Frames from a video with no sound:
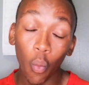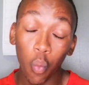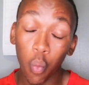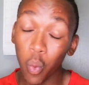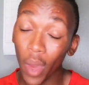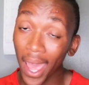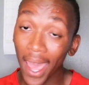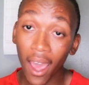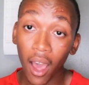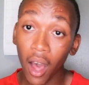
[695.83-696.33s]

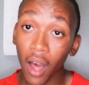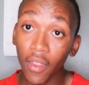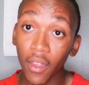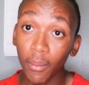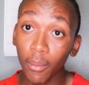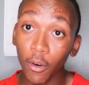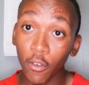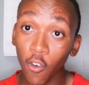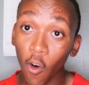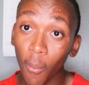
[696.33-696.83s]
Where are the
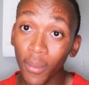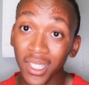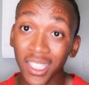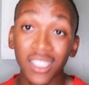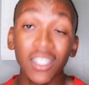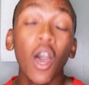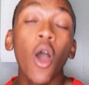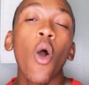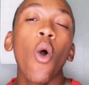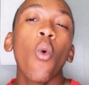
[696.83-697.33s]

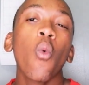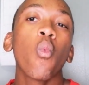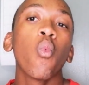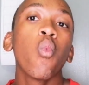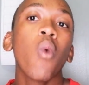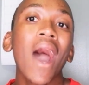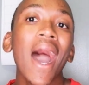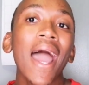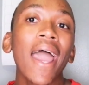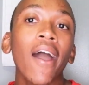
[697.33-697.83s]
performances?
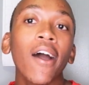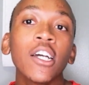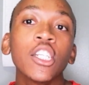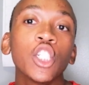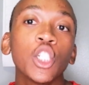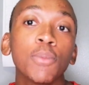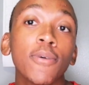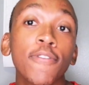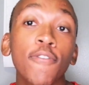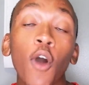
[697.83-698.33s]
Why
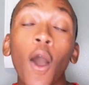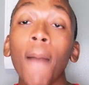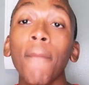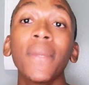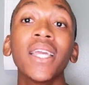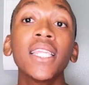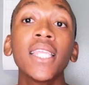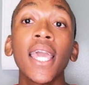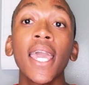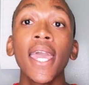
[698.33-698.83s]
aren't you I
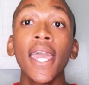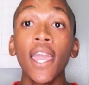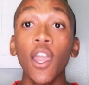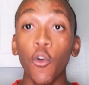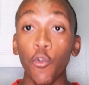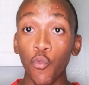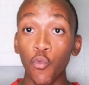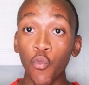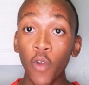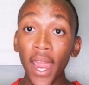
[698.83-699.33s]
mean,
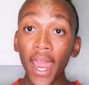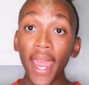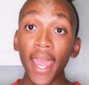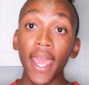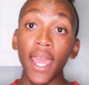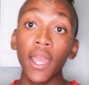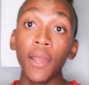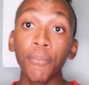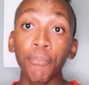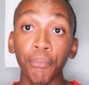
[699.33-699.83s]

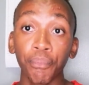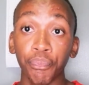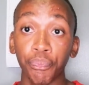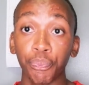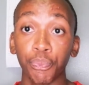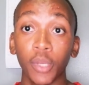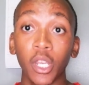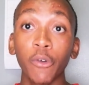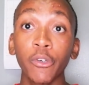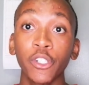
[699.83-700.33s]
Rare
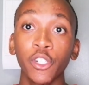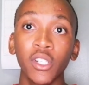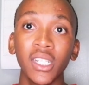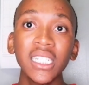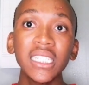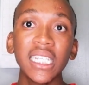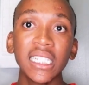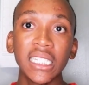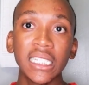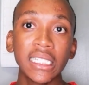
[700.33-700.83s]
was
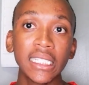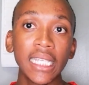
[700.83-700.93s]
released as the